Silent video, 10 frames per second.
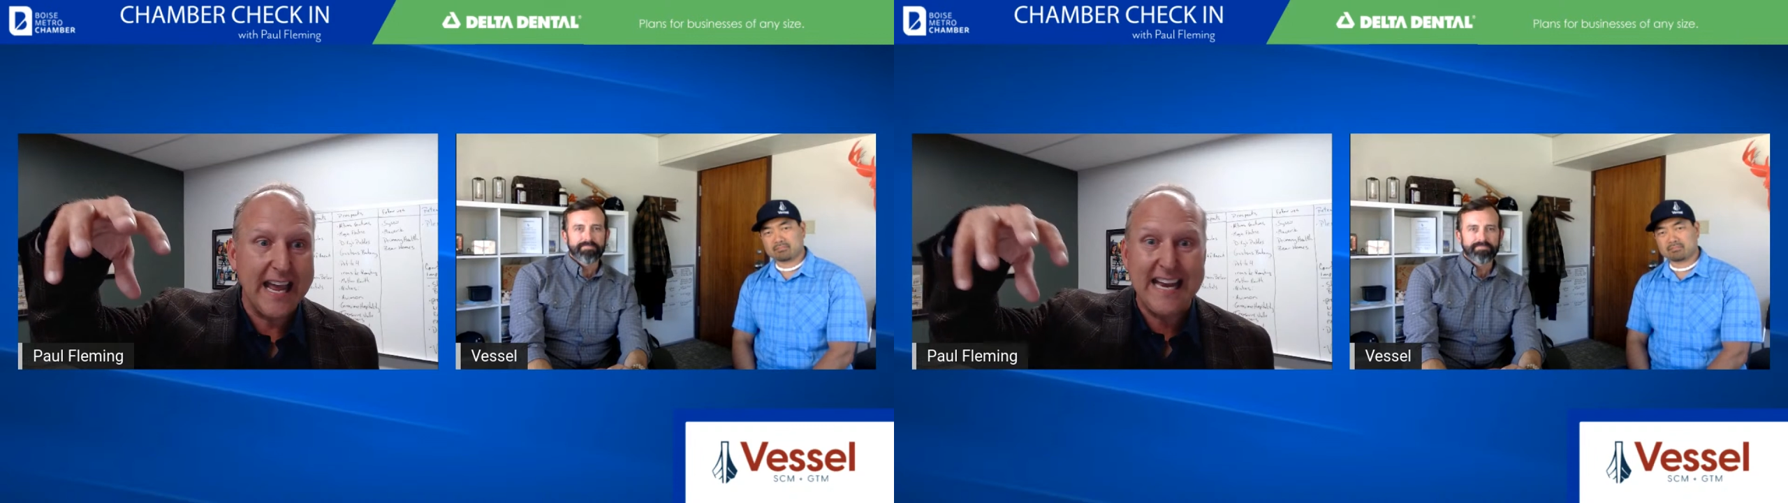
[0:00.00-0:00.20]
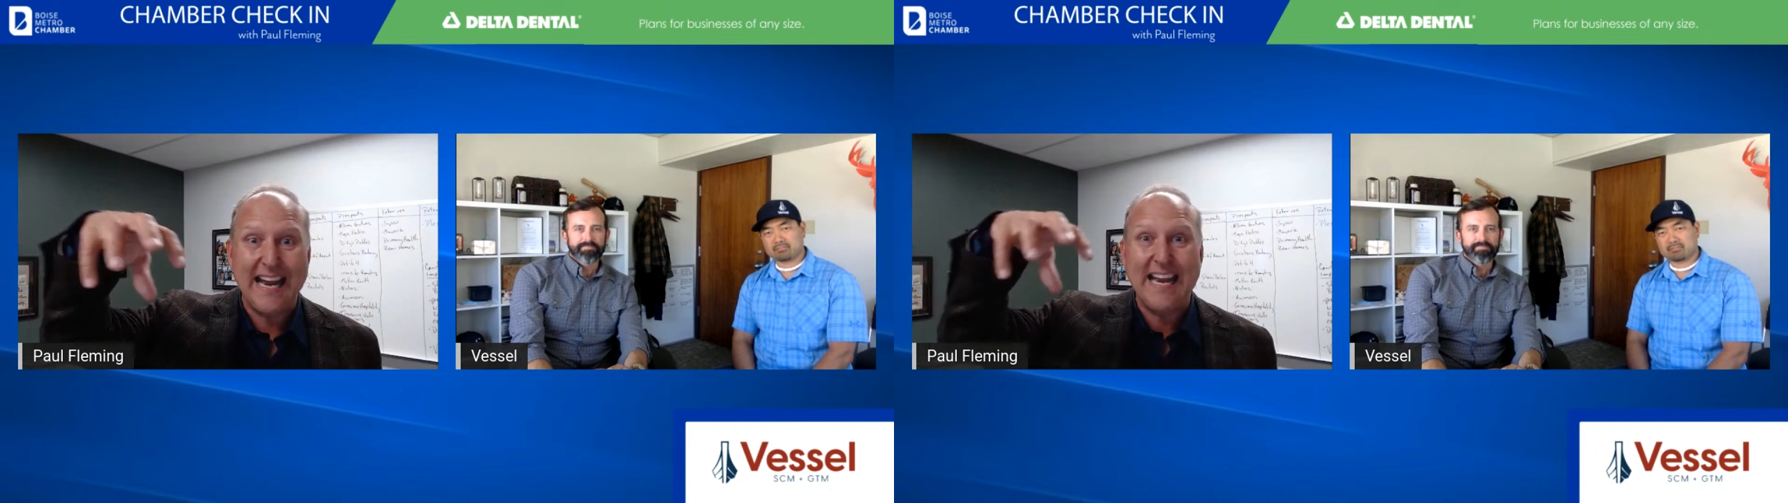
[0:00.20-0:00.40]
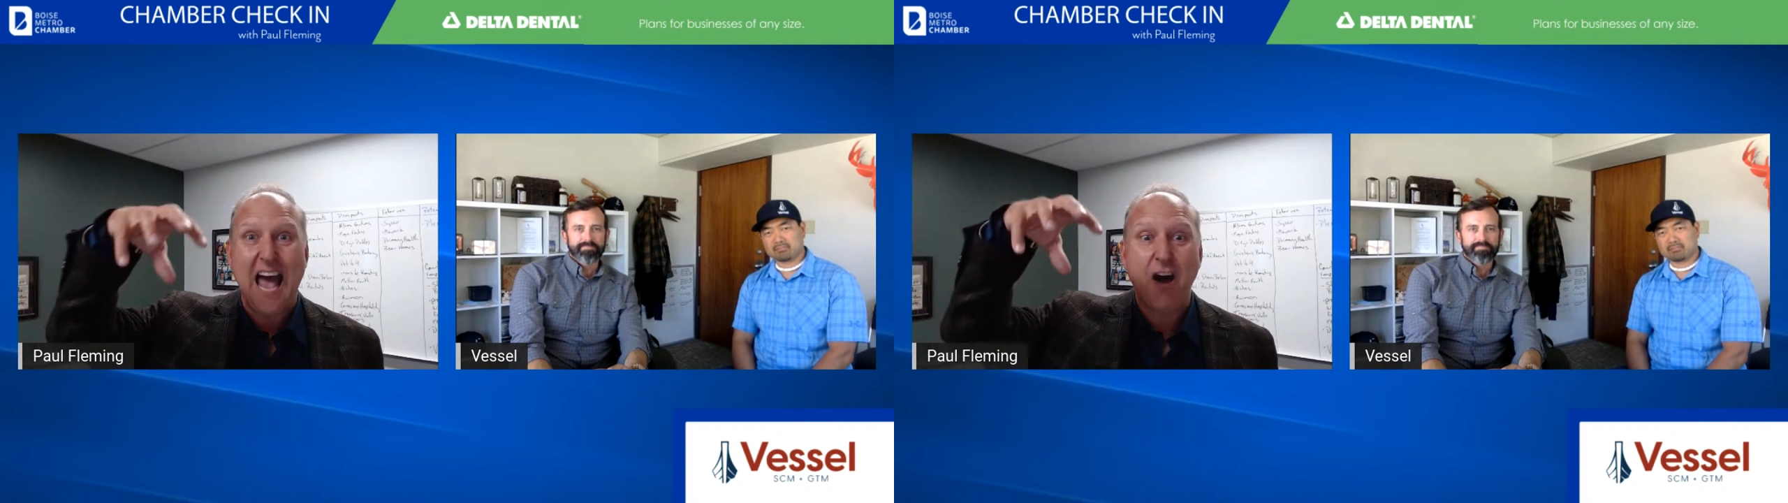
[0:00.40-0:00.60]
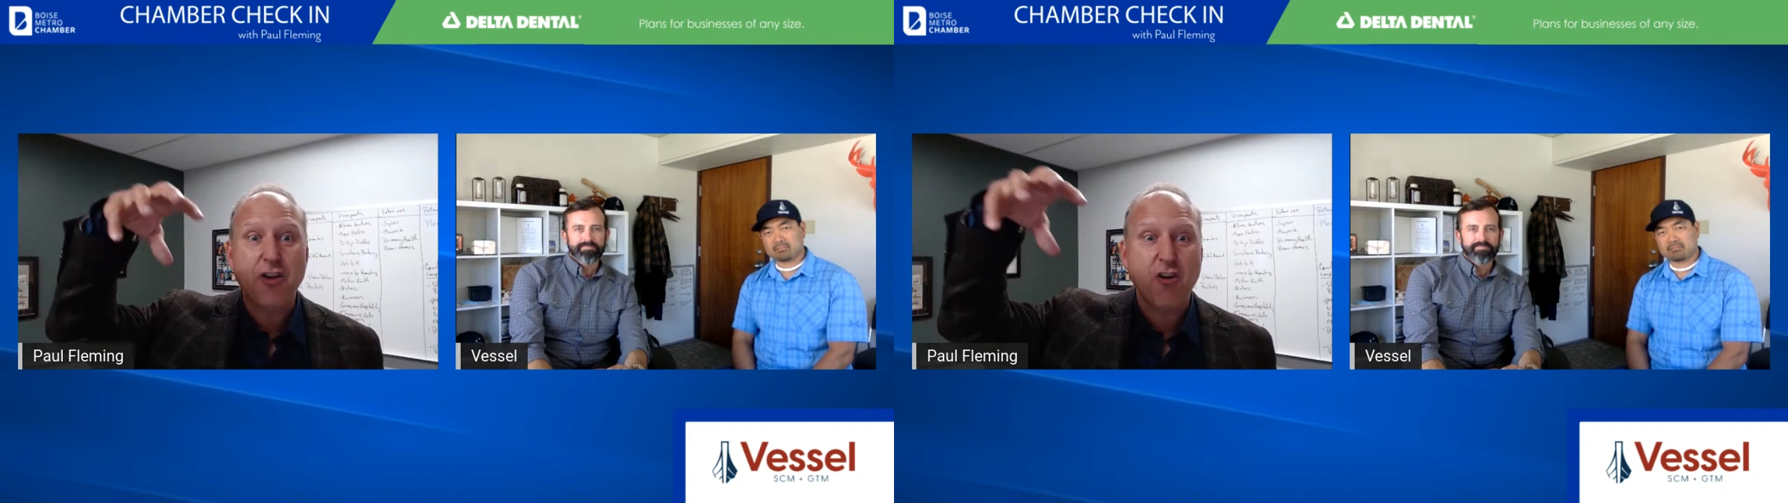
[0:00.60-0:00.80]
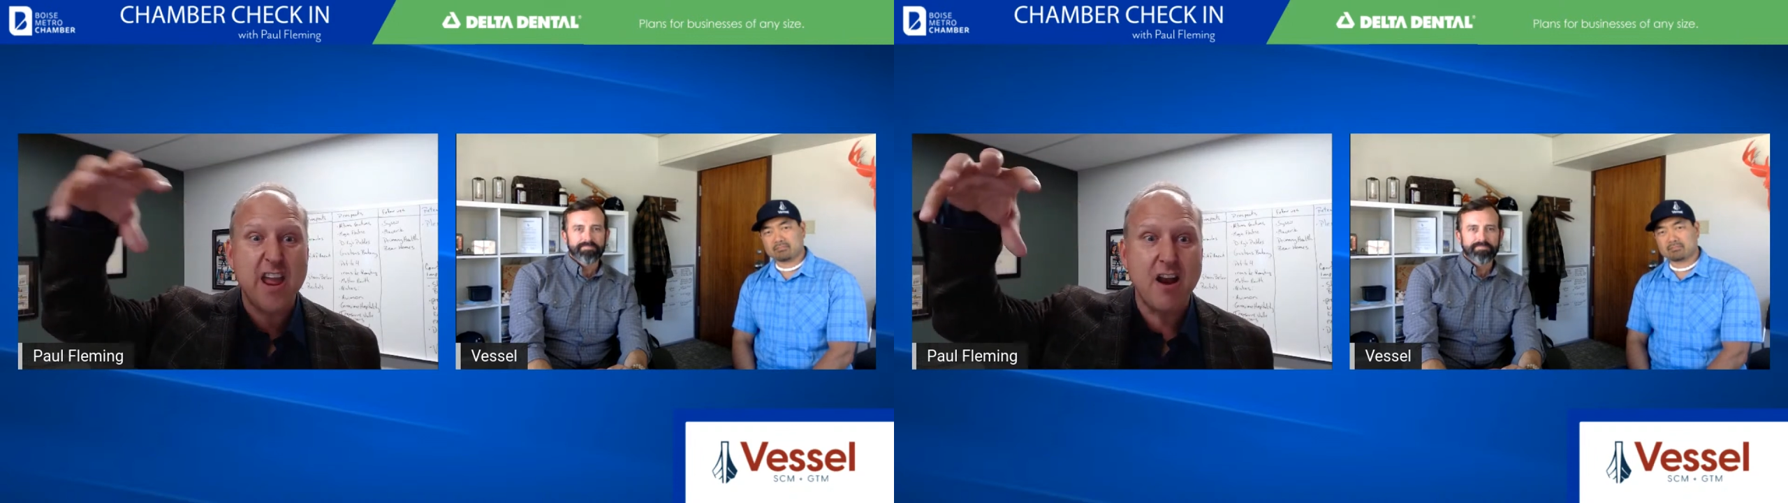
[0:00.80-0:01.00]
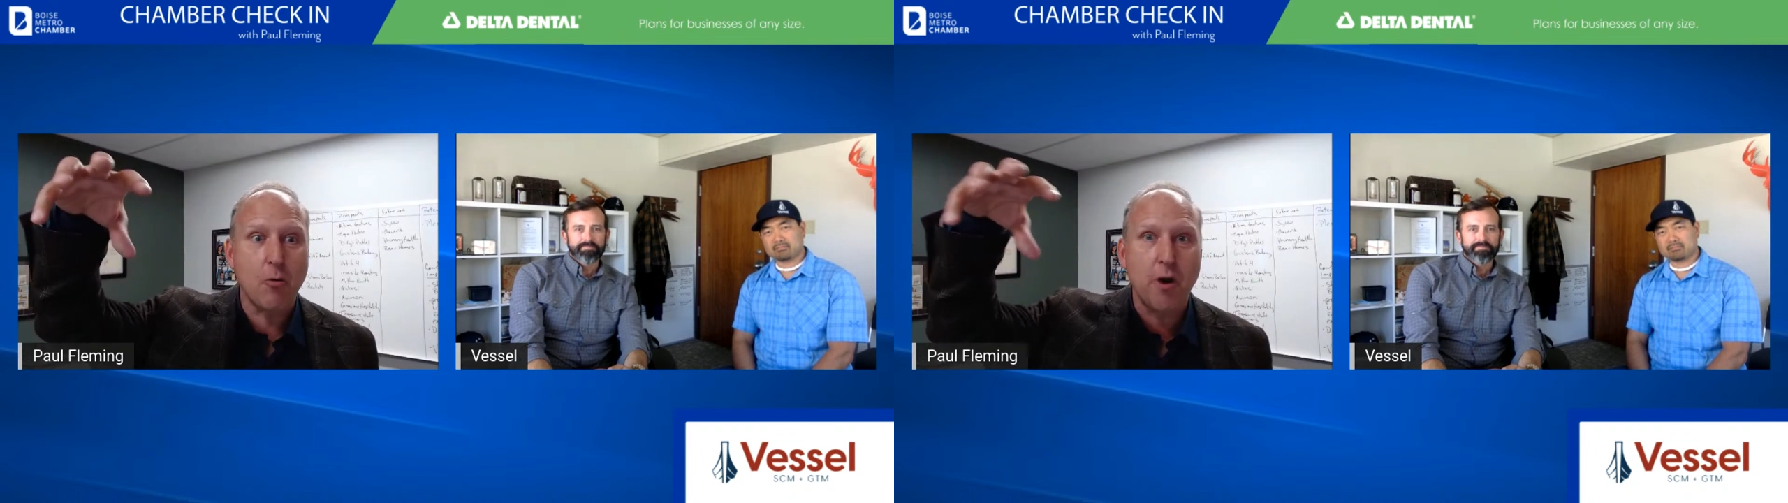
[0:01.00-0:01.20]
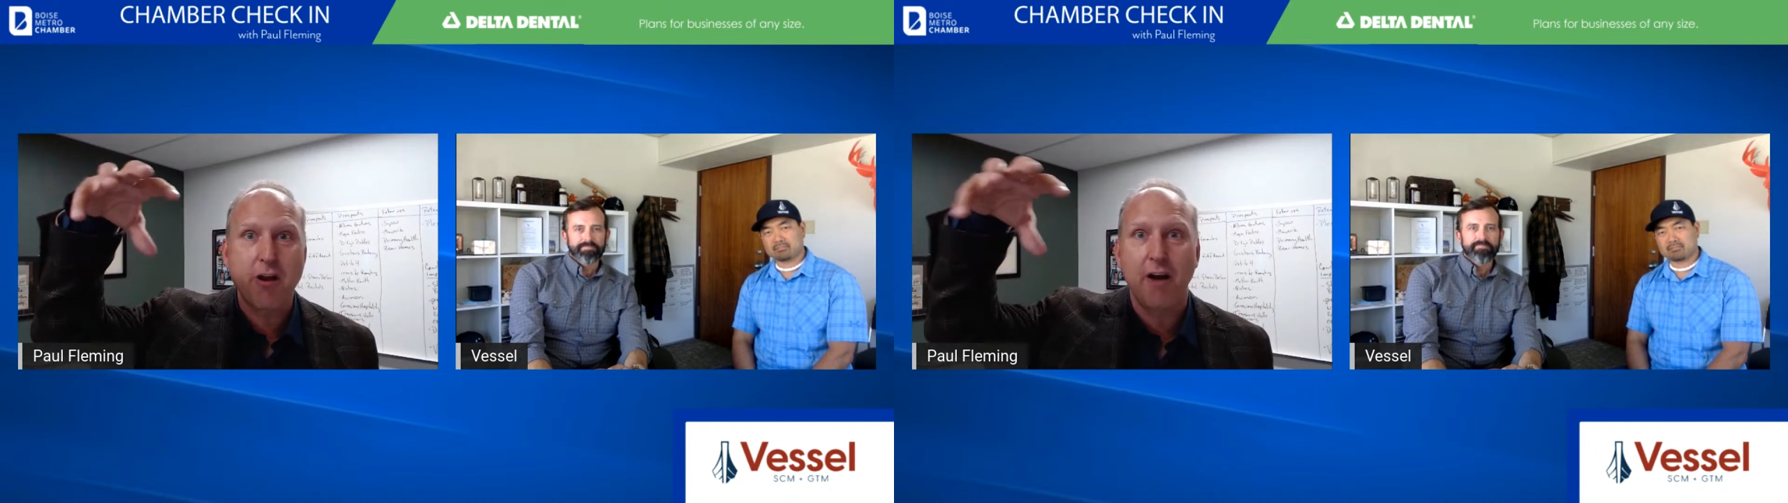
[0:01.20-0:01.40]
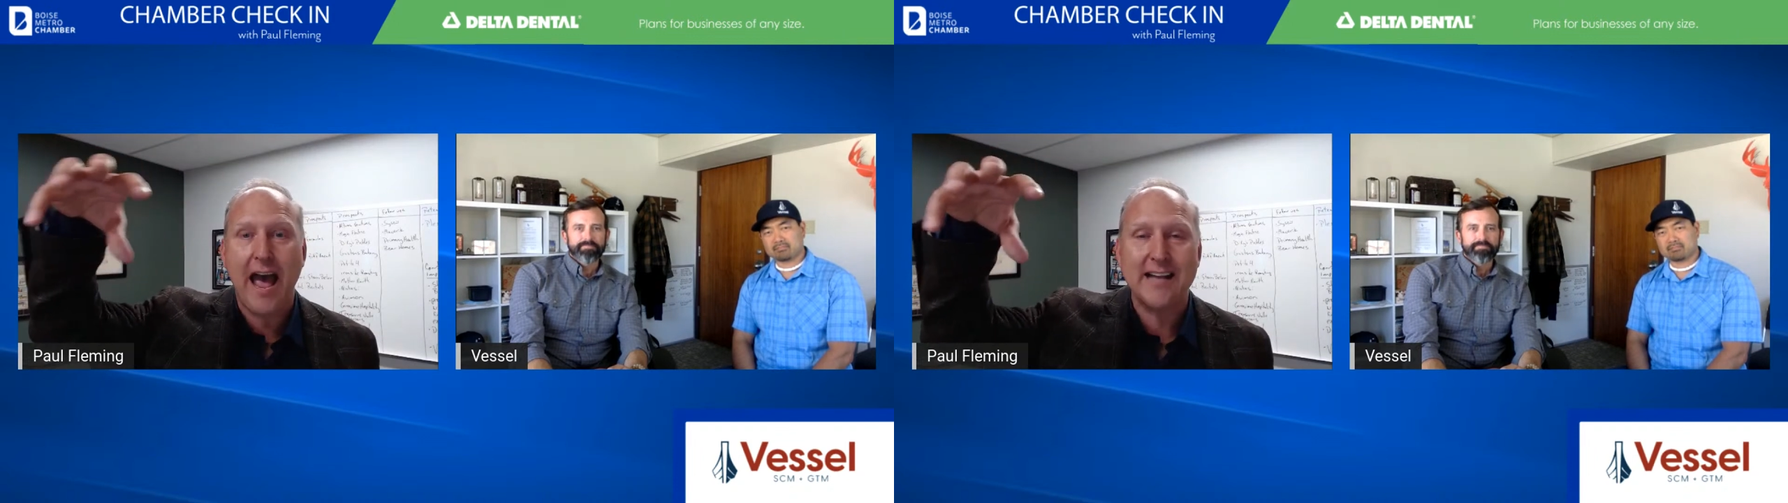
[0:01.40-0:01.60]
And then now you're here where
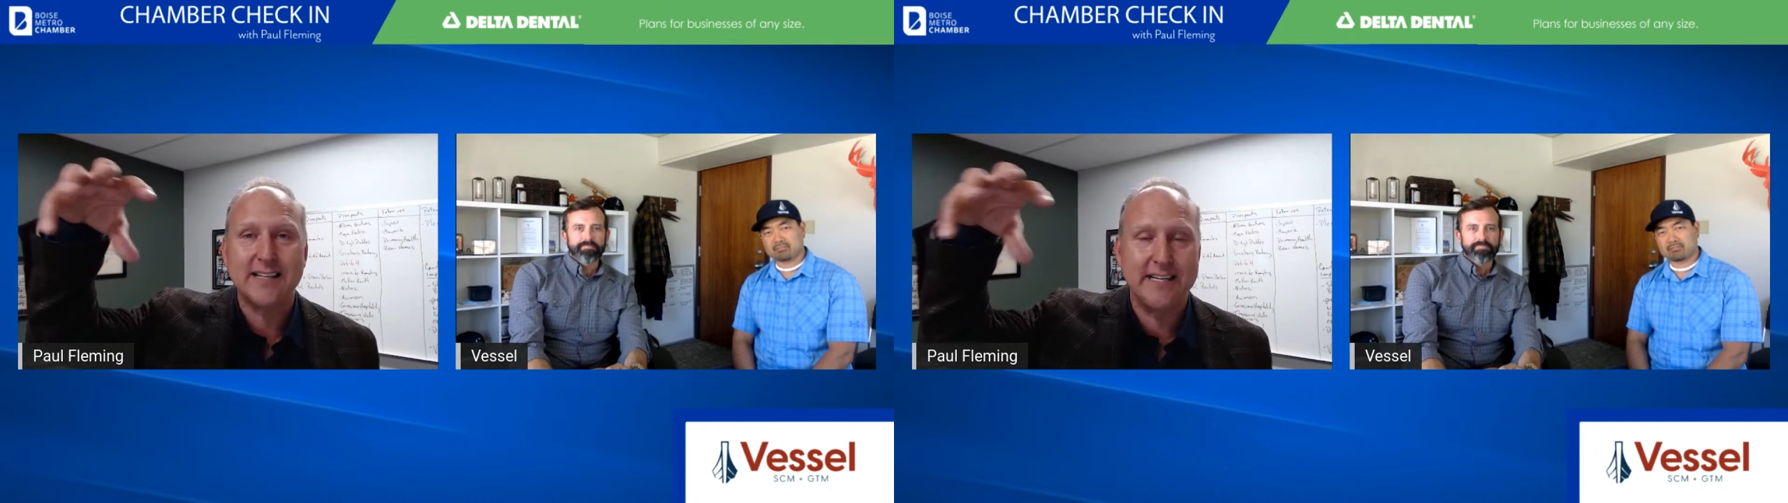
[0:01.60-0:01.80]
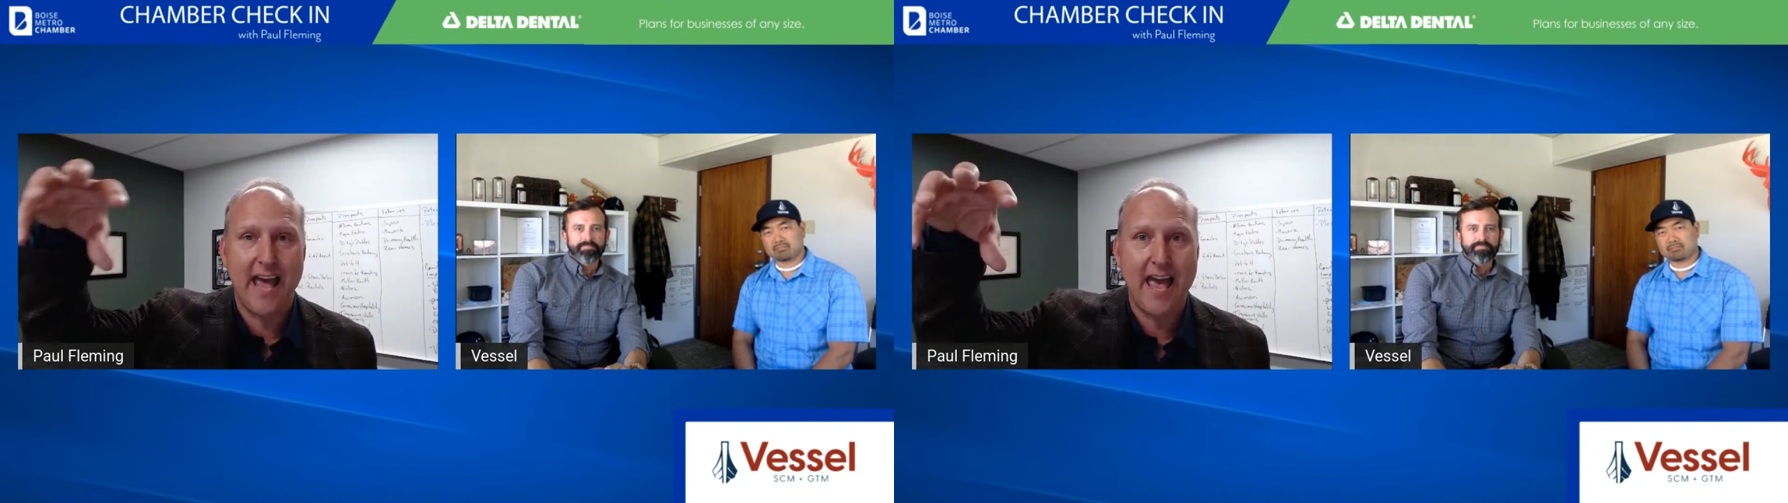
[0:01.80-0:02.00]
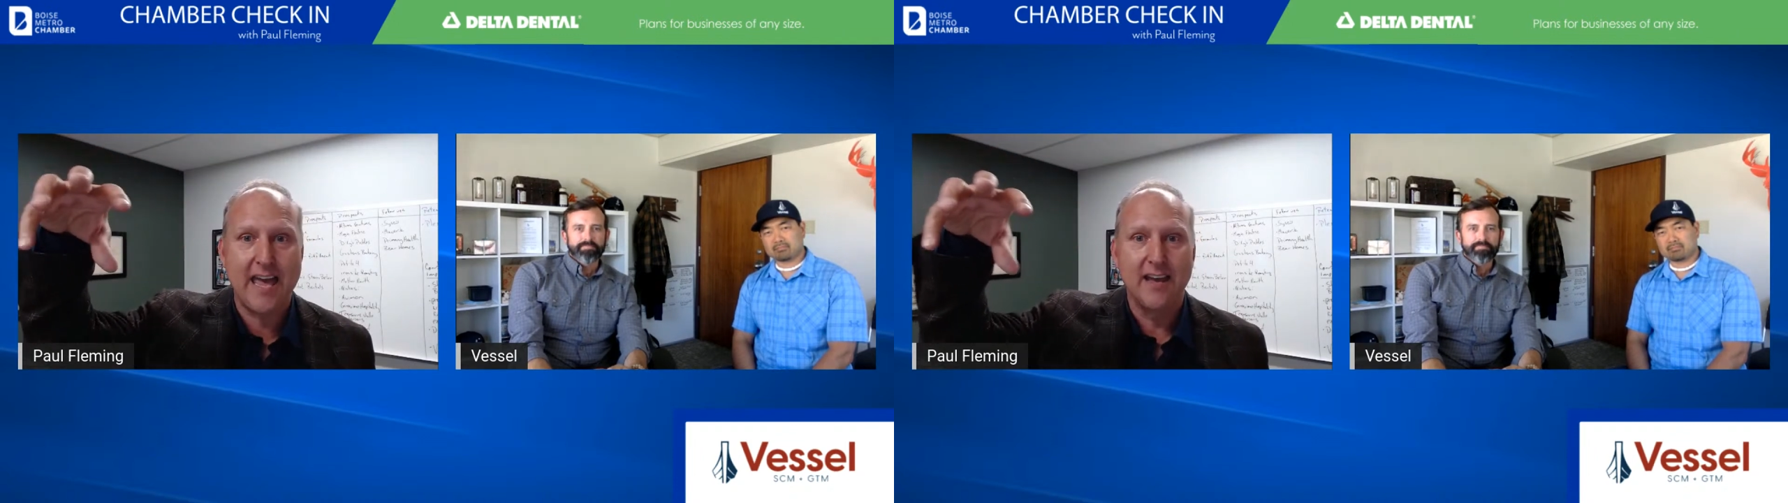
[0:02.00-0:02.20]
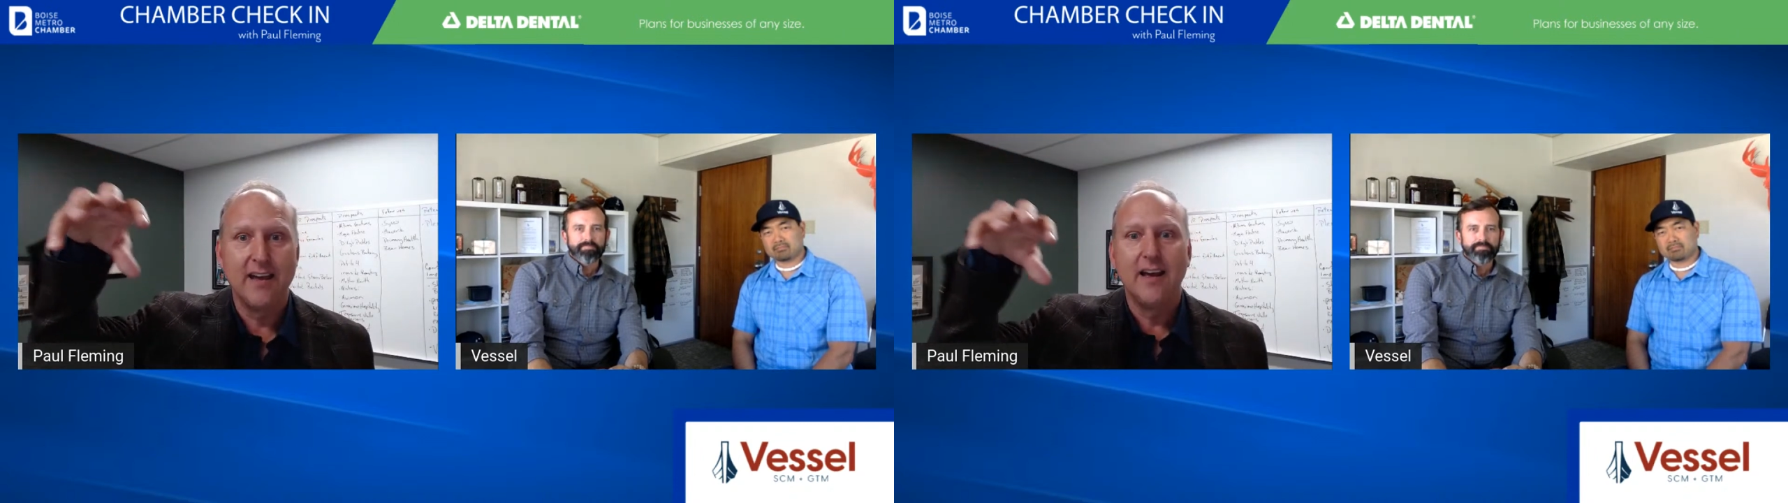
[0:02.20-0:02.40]
you're at today.